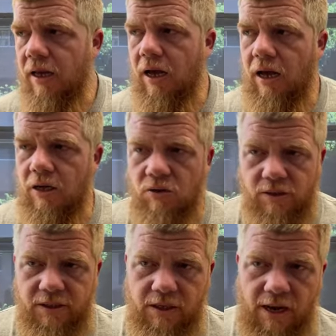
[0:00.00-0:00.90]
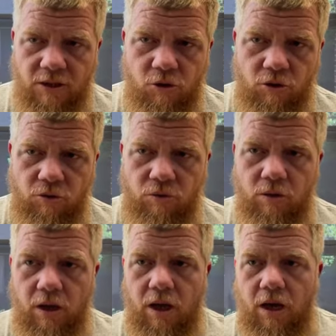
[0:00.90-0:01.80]
uh, looking at you,
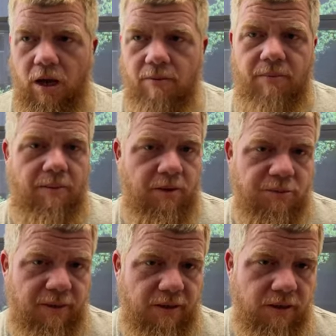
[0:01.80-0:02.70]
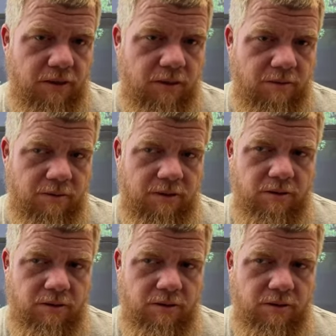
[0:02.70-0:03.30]
uh, maybe spending, uh,